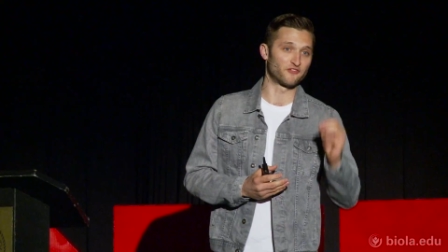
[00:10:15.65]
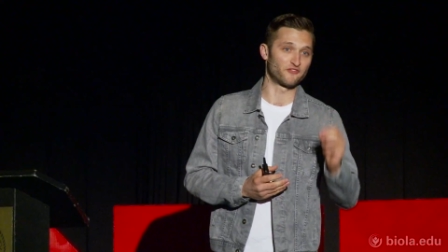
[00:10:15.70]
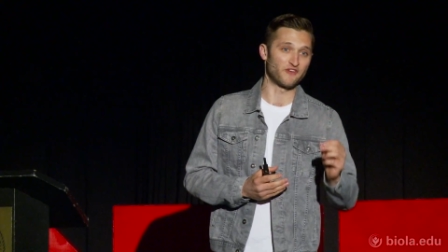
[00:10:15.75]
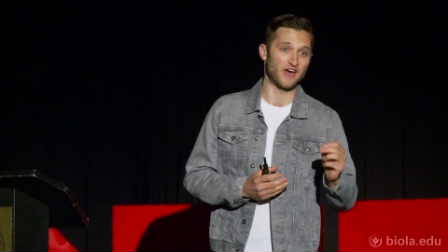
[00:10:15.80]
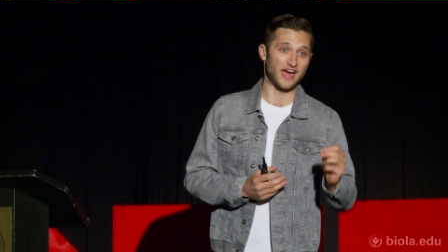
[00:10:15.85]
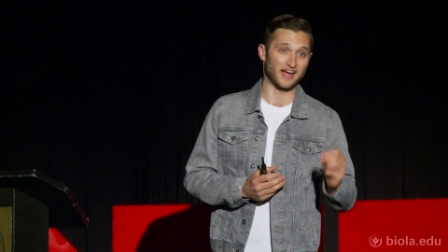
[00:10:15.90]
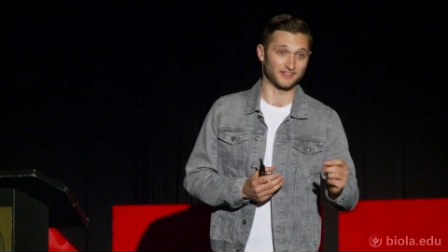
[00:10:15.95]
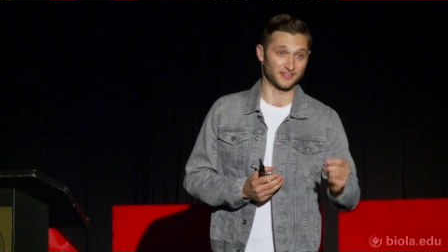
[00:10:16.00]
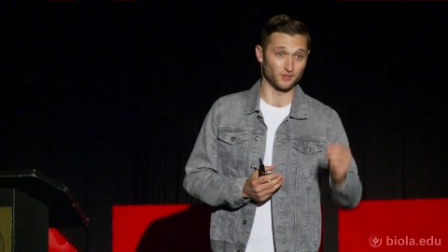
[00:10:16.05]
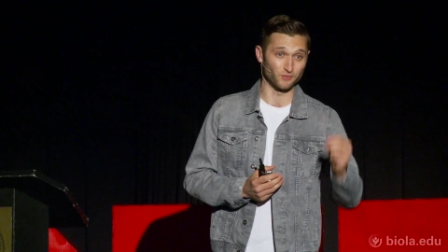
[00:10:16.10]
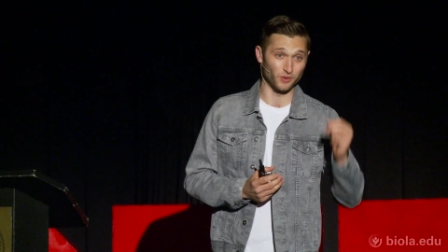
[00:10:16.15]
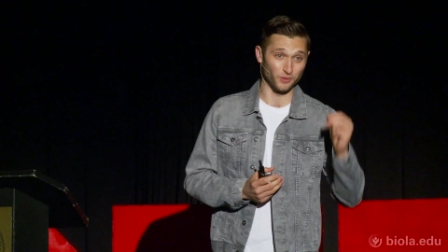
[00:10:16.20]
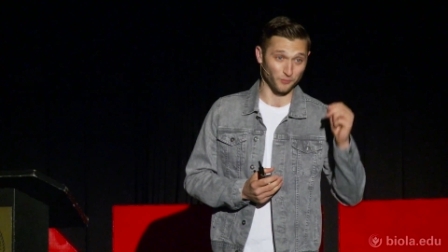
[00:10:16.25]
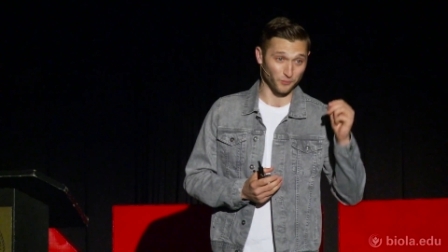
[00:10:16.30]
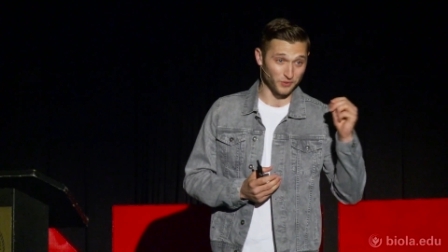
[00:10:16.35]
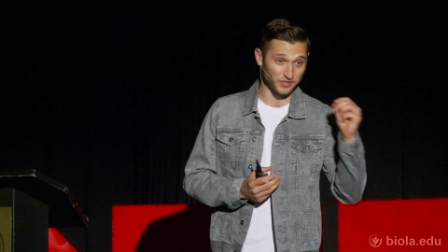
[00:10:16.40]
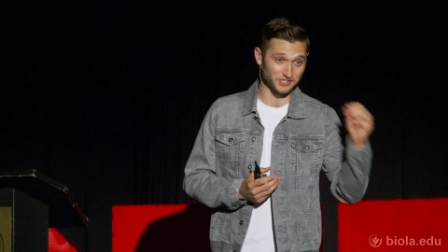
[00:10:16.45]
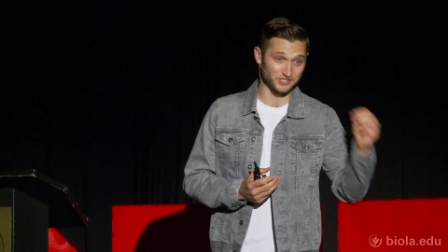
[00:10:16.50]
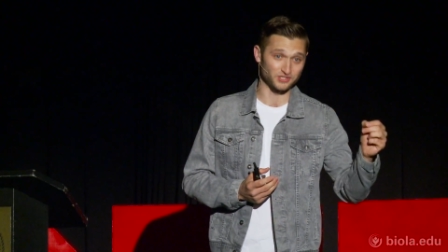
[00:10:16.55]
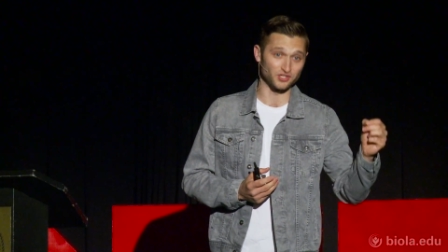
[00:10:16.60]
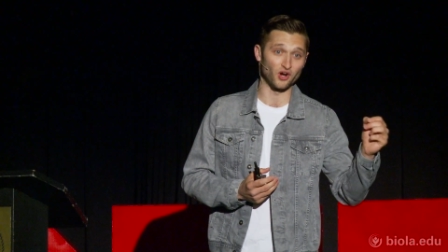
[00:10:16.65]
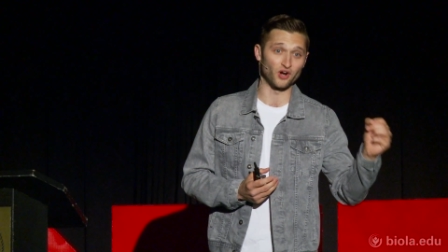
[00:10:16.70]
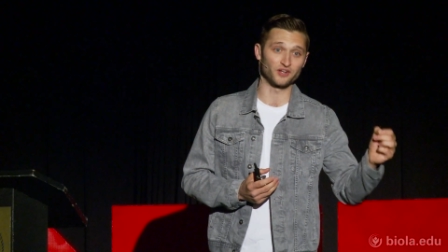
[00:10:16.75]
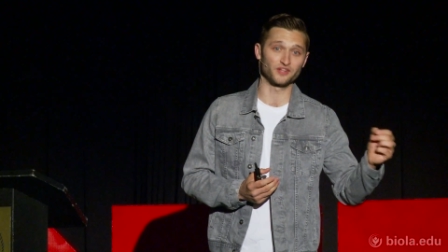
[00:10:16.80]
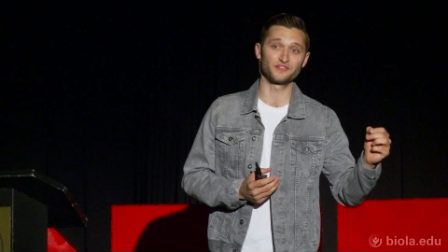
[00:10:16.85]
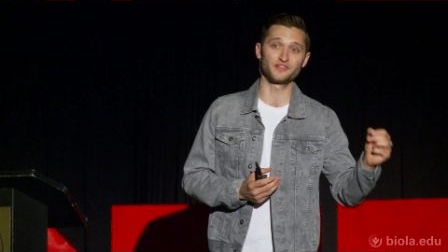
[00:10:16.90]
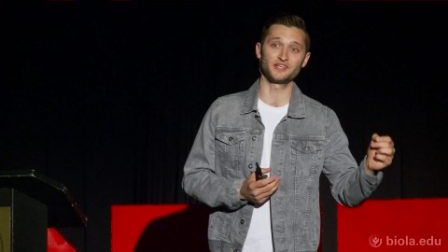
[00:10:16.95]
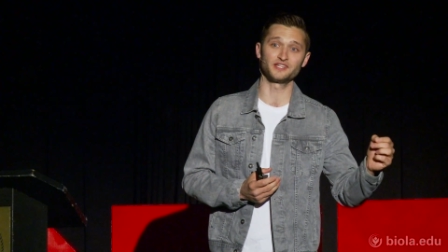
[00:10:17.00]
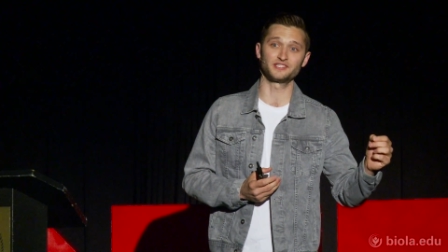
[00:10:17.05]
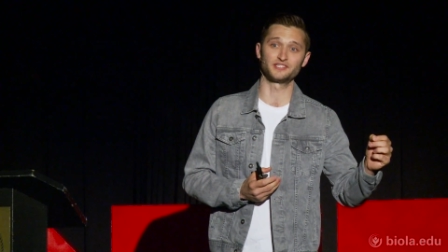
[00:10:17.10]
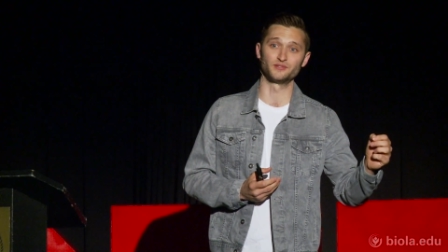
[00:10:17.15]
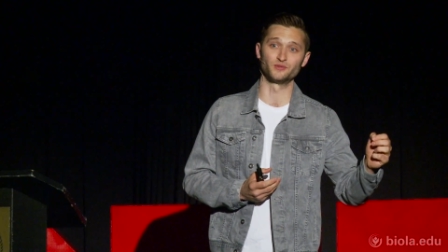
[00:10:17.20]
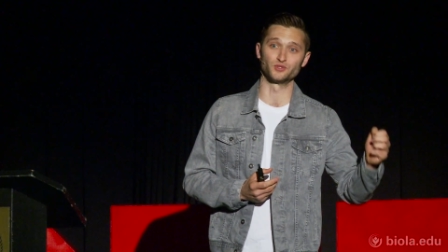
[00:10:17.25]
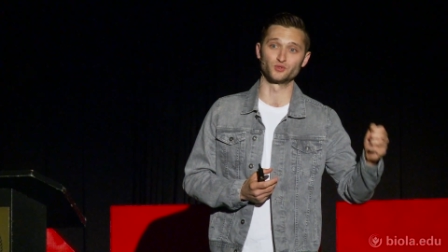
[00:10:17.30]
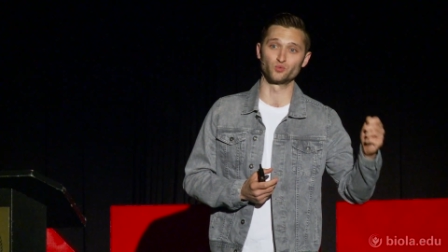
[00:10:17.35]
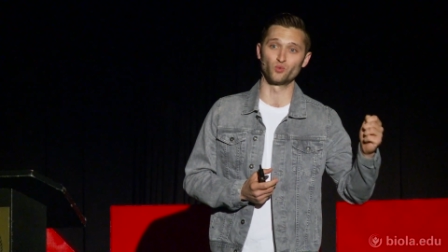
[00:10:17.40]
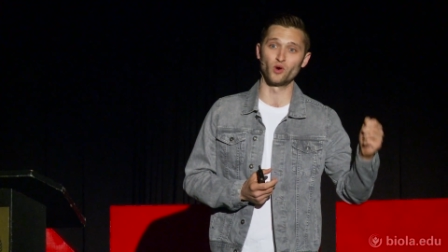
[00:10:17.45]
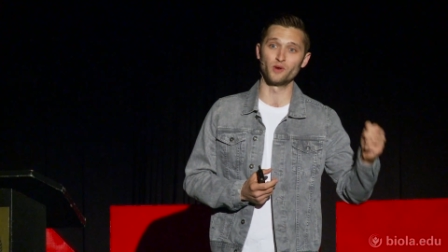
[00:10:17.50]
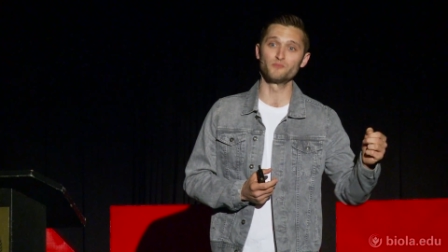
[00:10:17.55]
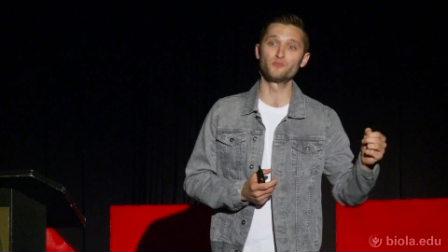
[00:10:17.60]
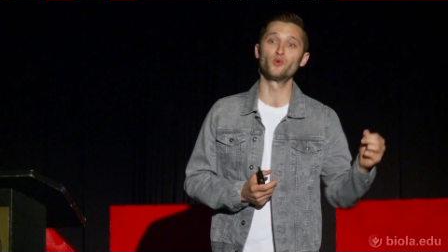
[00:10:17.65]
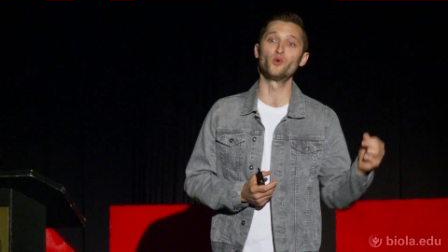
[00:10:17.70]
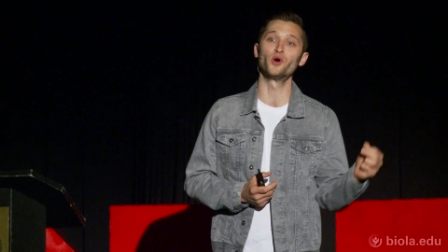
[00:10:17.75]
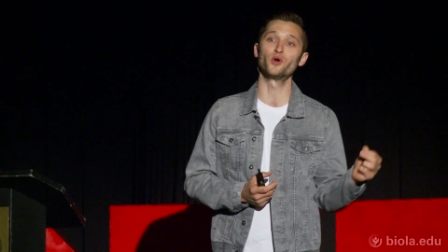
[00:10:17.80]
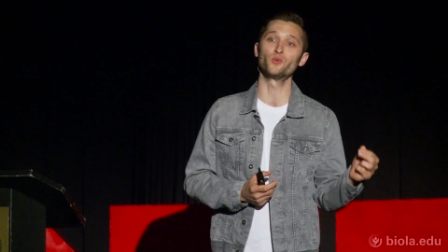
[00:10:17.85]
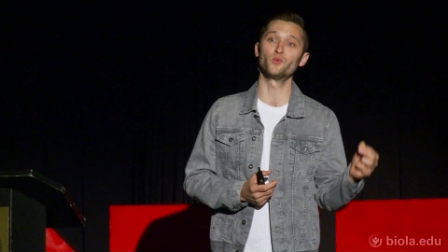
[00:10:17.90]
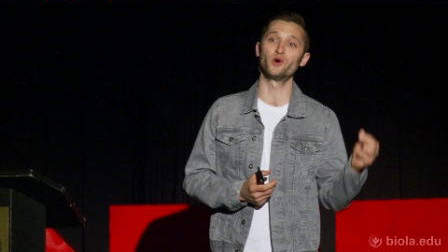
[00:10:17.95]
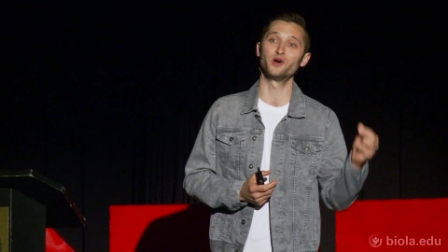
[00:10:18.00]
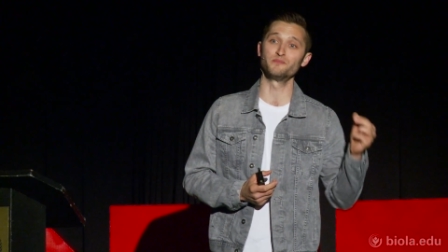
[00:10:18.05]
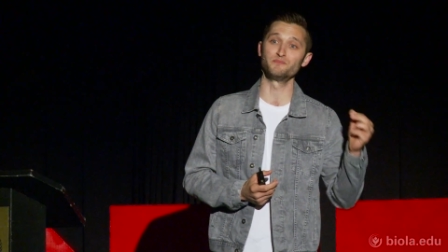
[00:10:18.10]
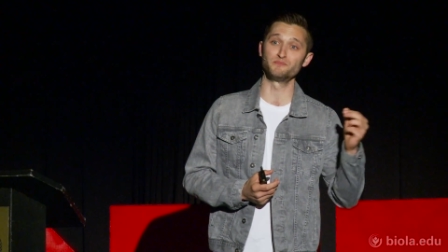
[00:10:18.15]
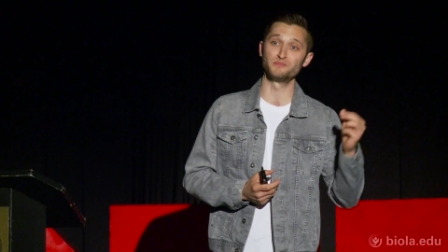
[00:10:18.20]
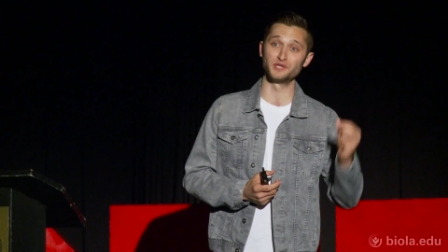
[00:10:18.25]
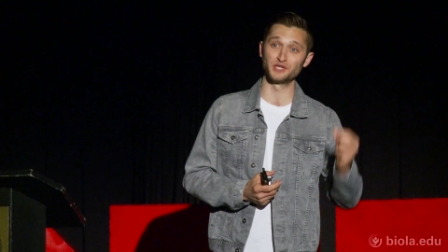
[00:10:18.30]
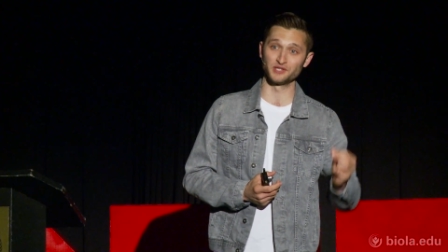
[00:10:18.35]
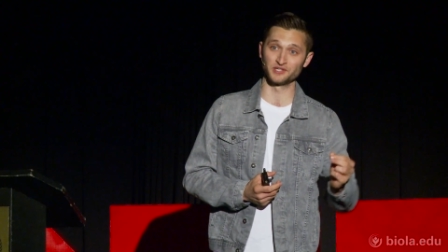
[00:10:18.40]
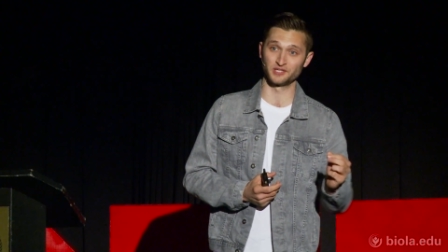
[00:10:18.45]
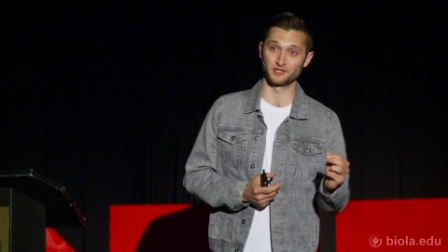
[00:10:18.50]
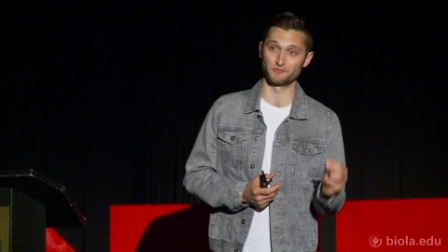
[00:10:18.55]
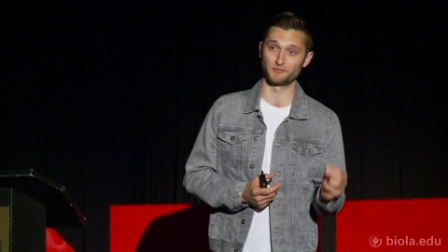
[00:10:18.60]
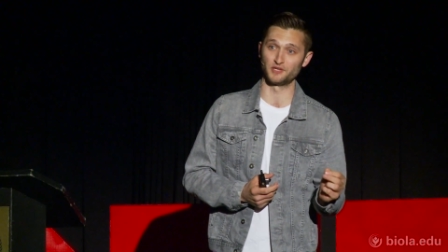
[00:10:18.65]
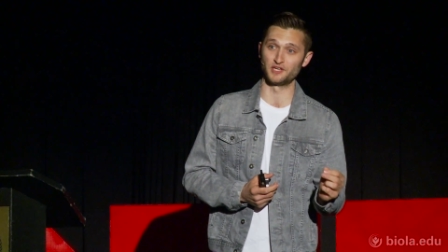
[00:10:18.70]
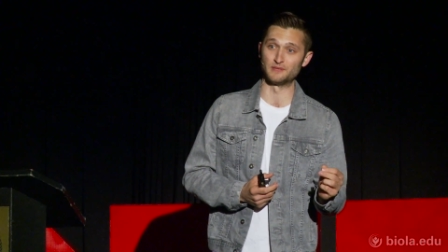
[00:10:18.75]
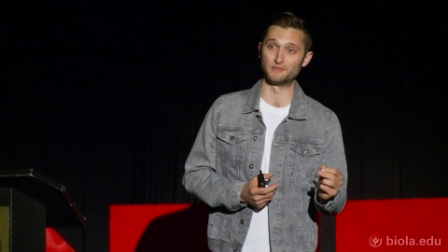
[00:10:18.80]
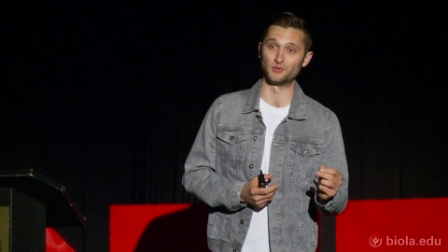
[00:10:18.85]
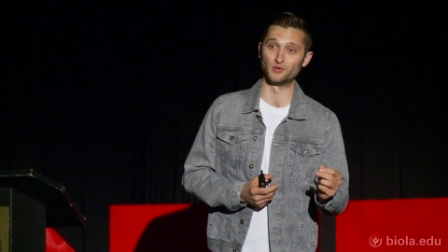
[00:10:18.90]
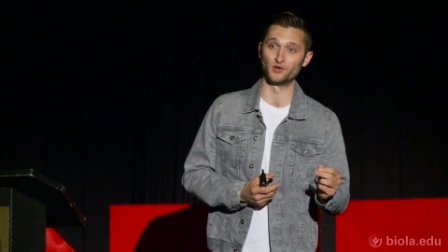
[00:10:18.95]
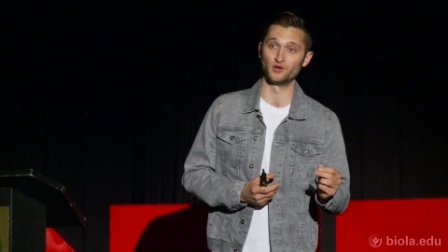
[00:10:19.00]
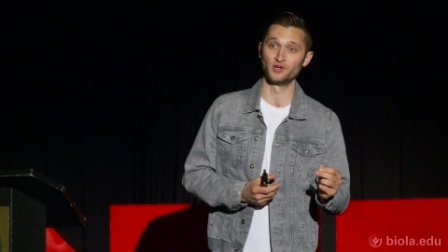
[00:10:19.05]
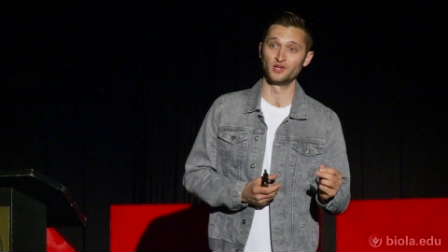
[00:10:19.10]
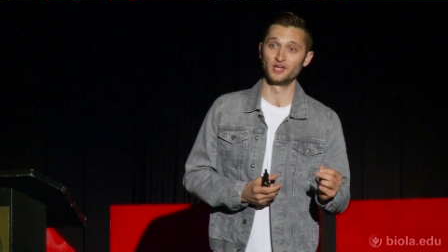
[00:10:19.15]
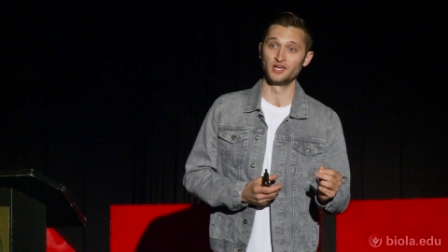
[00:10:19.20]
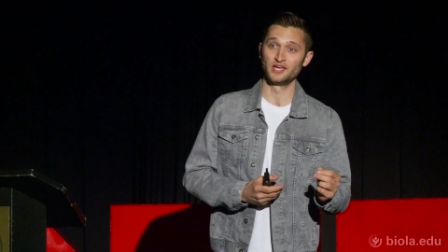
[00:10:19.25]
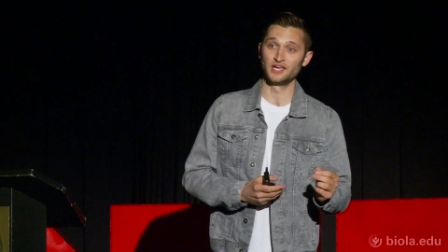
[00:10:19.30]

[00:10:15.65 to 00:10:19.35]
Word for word: fact that when we started this, it was one point one billion people,